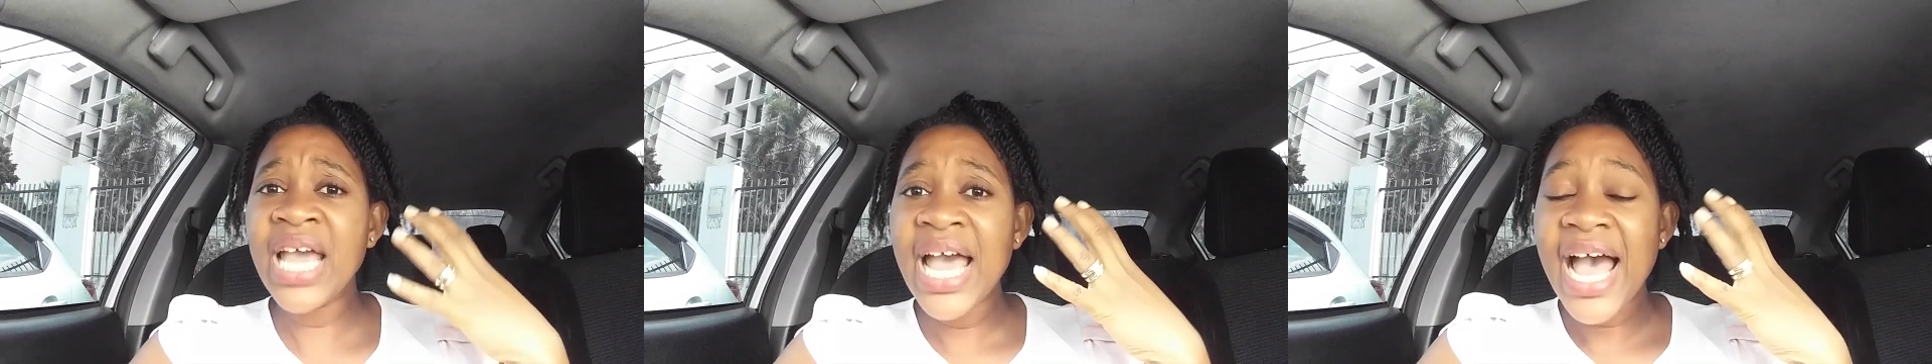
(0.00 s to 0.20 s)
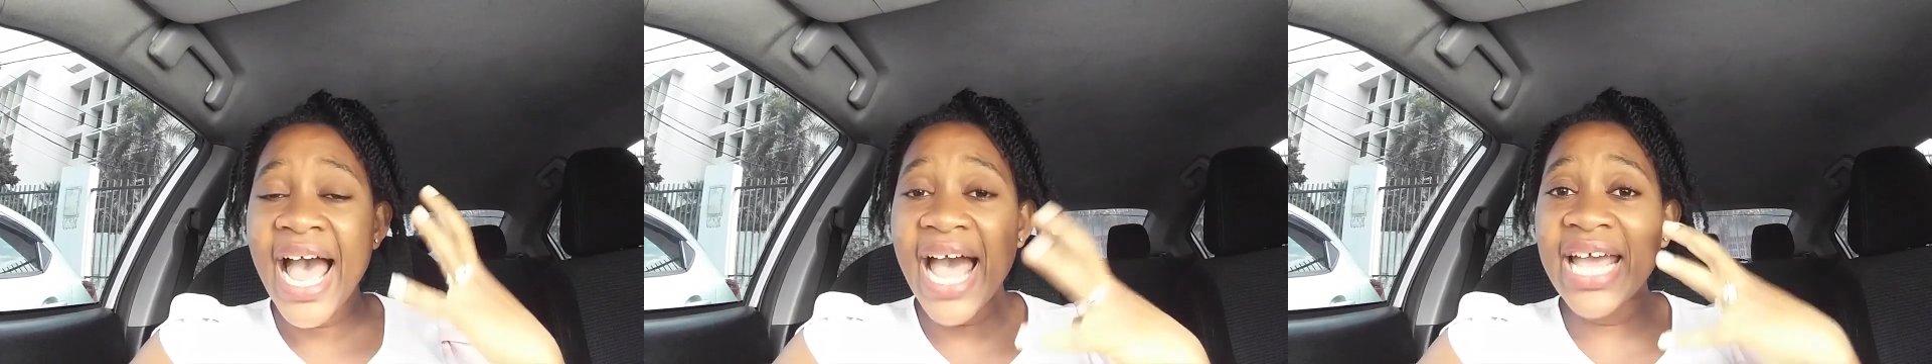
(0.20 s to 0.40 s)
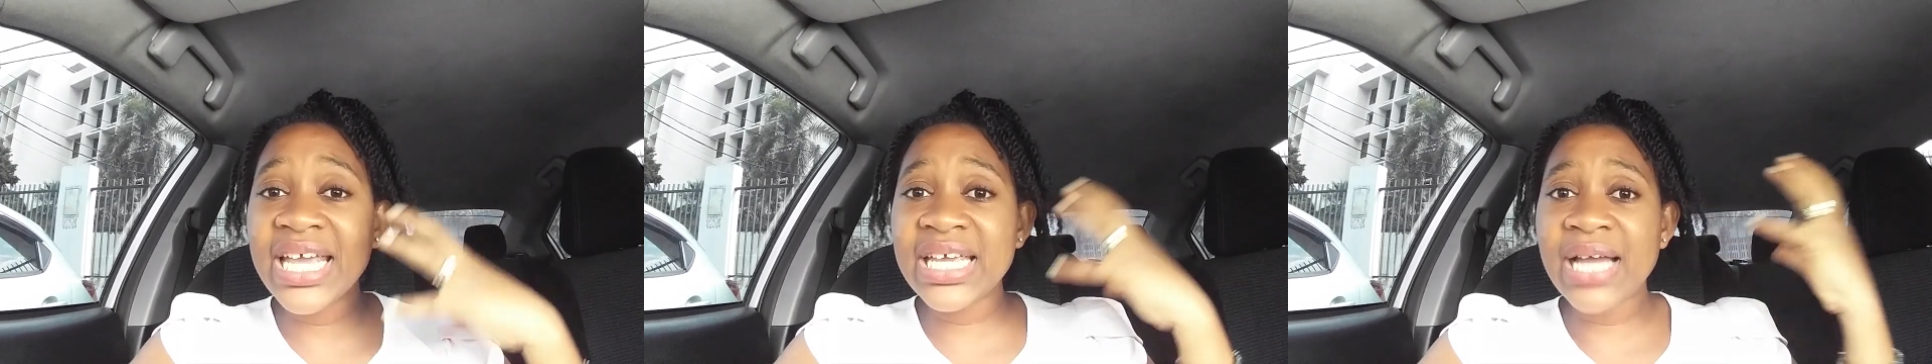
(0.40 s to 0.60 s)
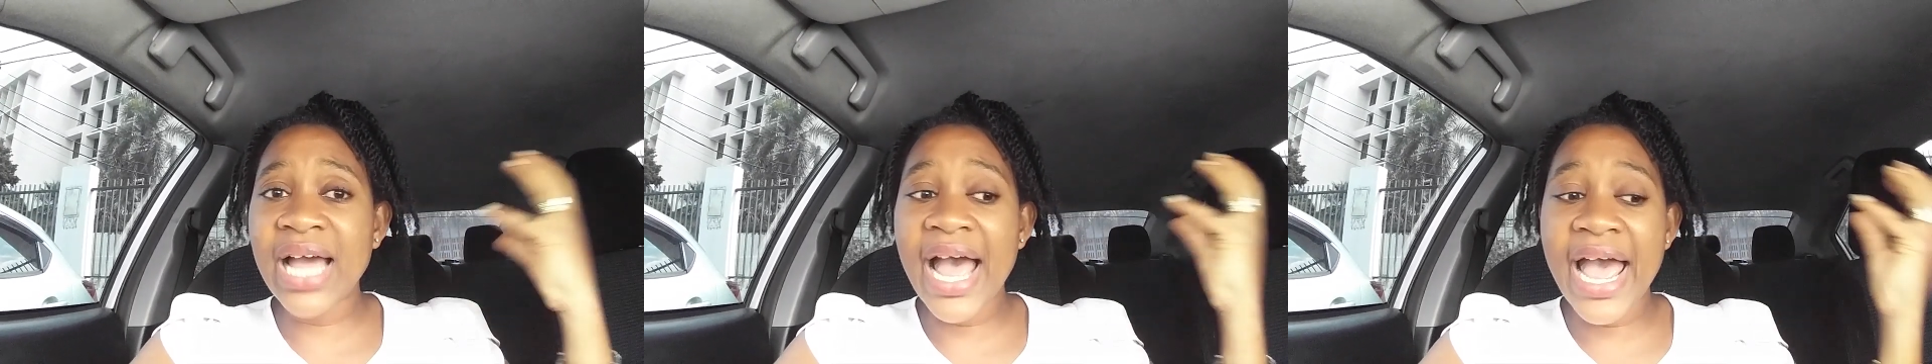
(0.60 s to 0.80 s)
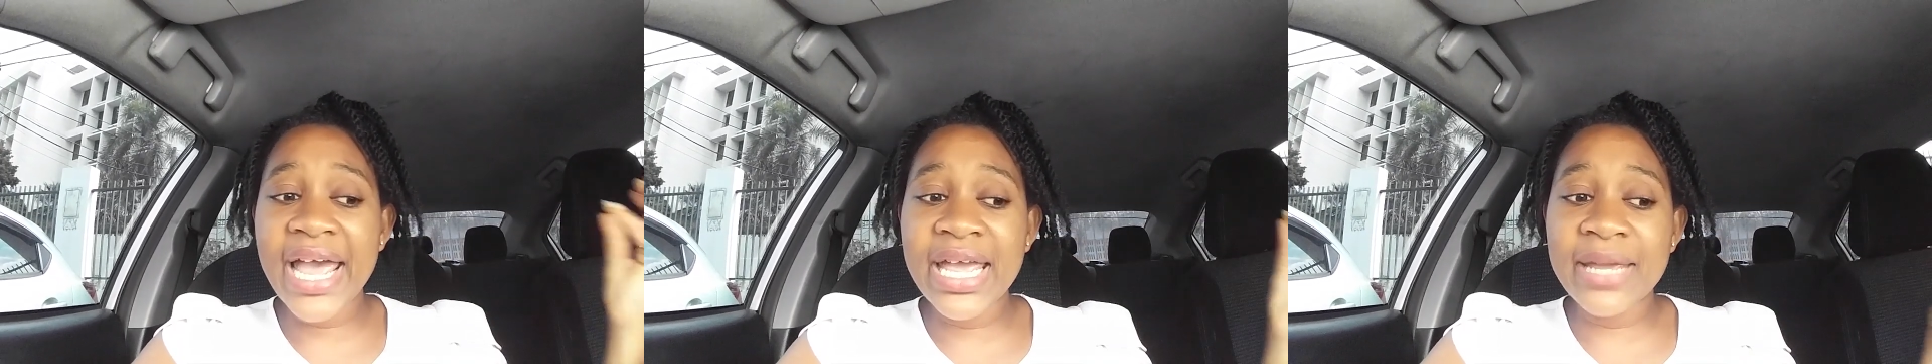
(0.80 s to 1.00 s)

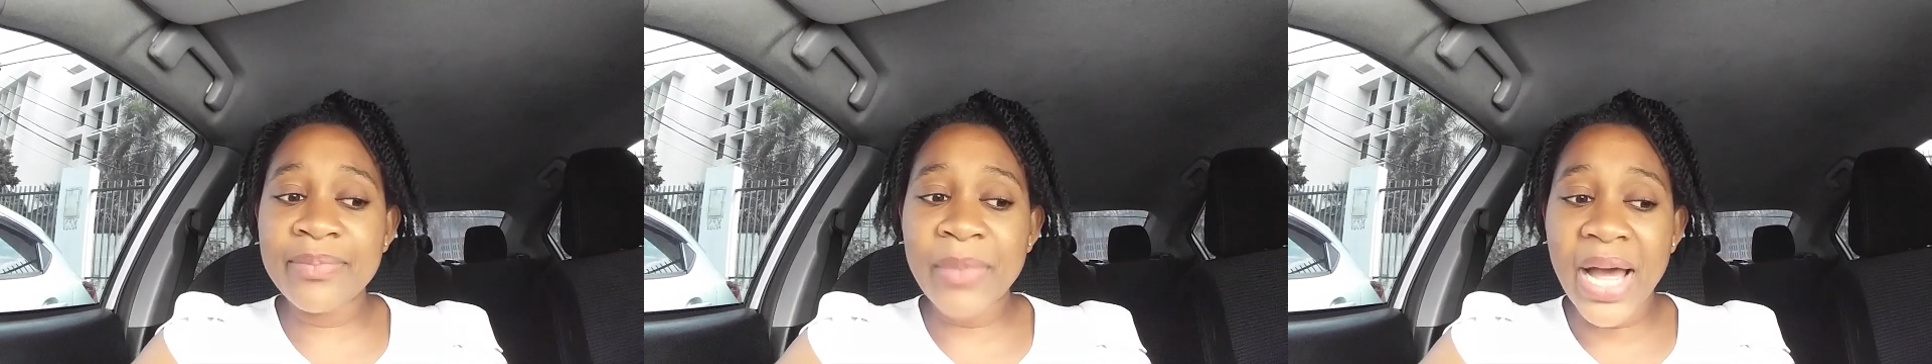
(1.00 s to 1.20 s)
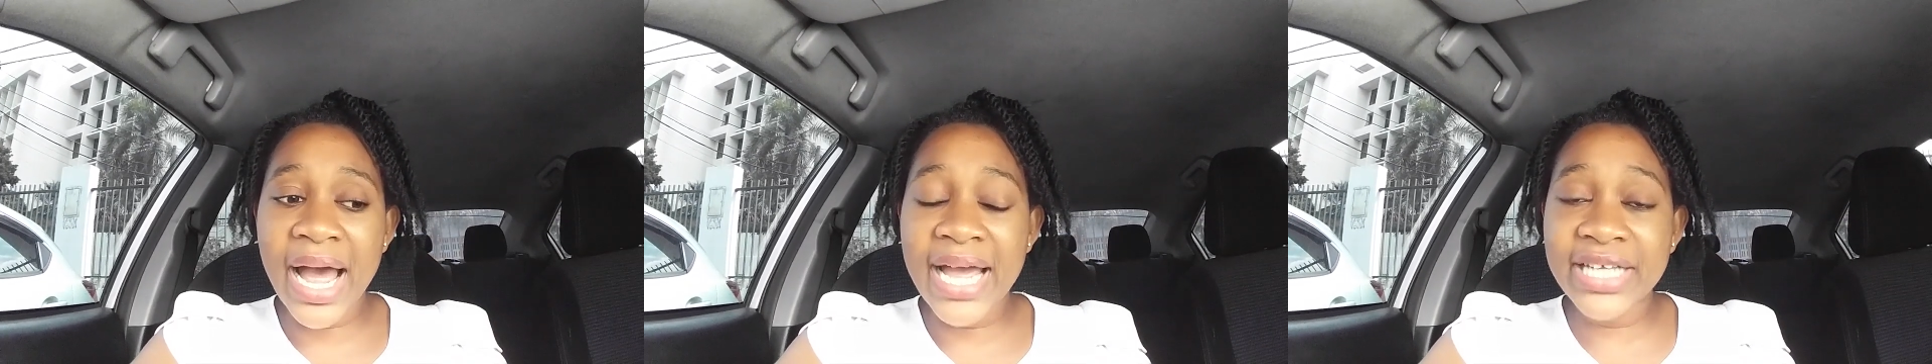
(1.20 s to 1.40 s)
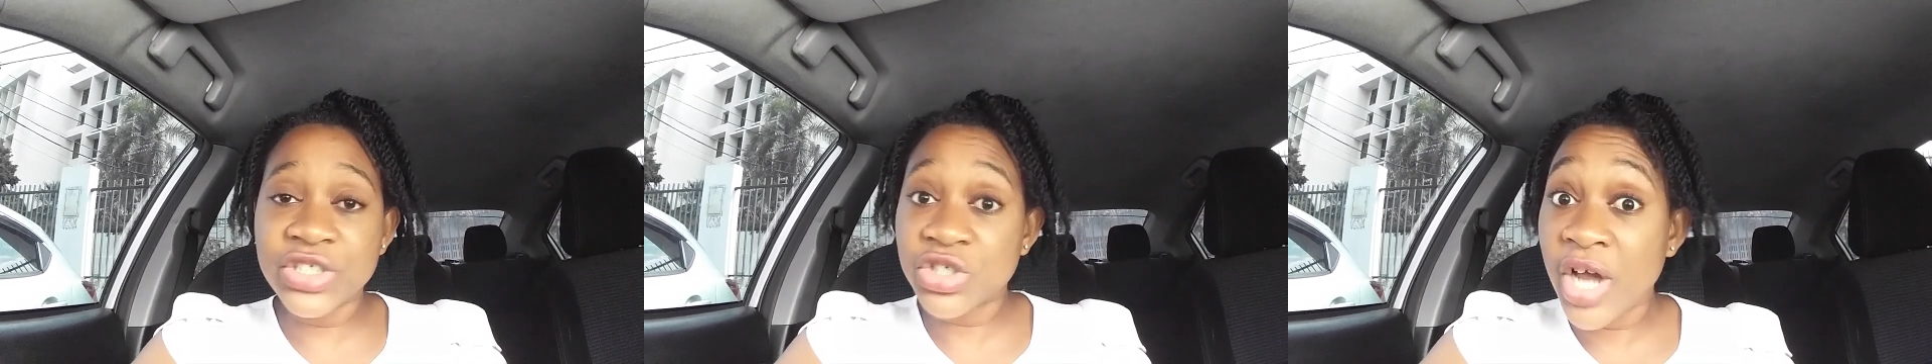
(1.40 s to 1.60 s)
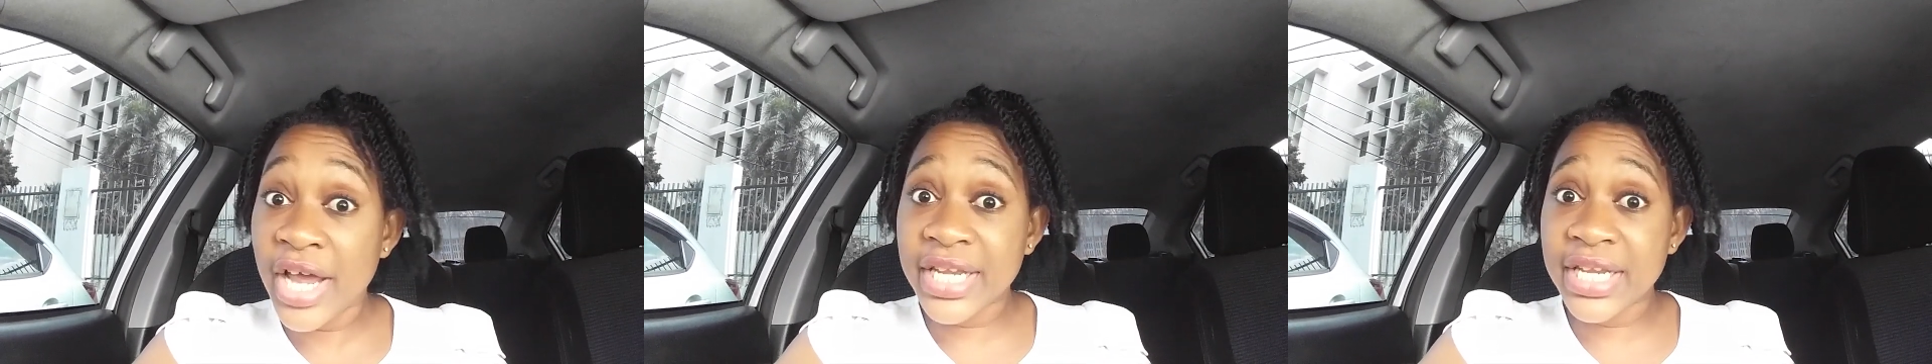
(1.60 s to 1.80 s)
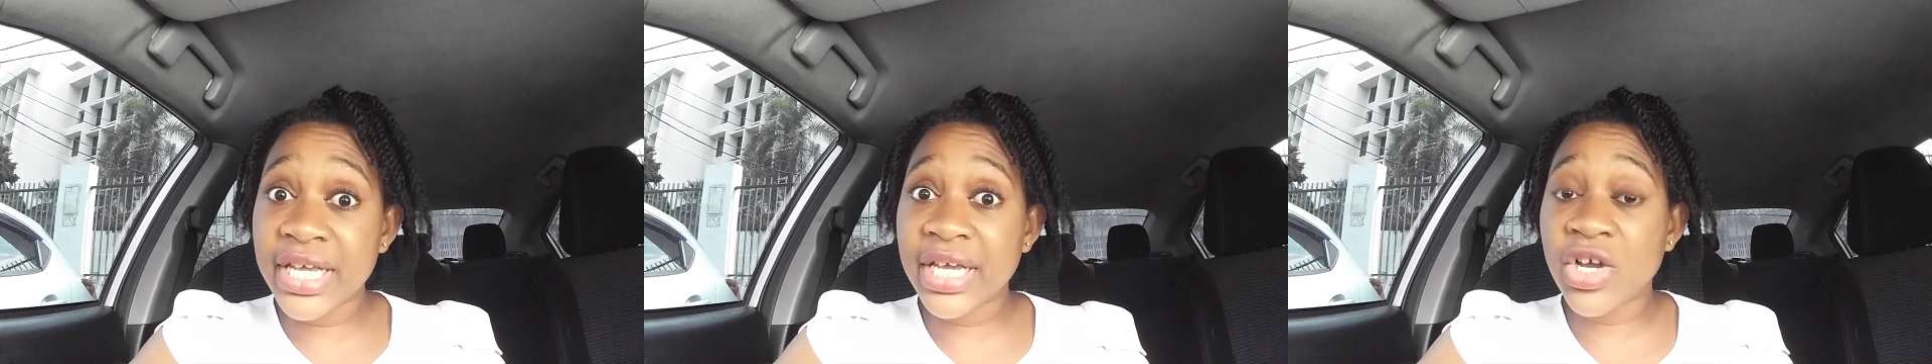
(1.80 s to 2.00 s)
I joined the